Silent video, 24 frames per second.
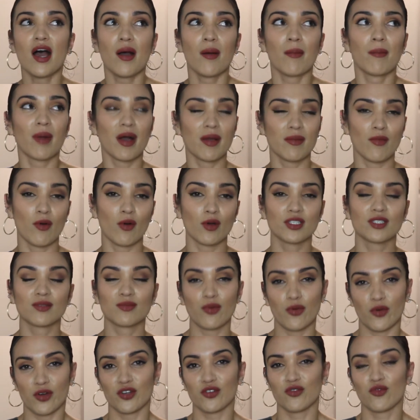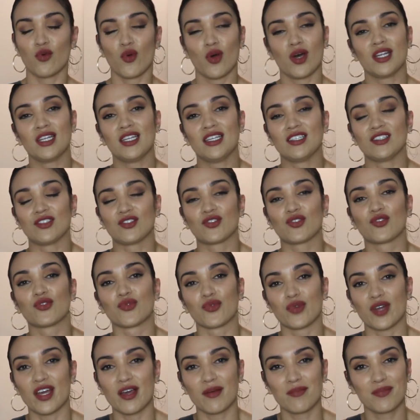my most important one, is
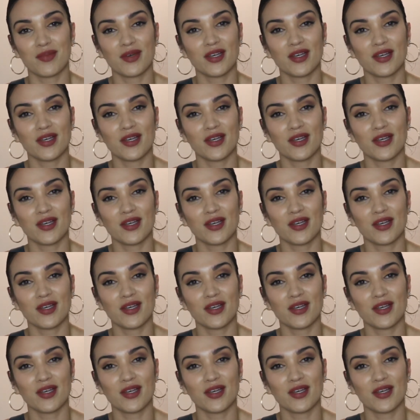grip.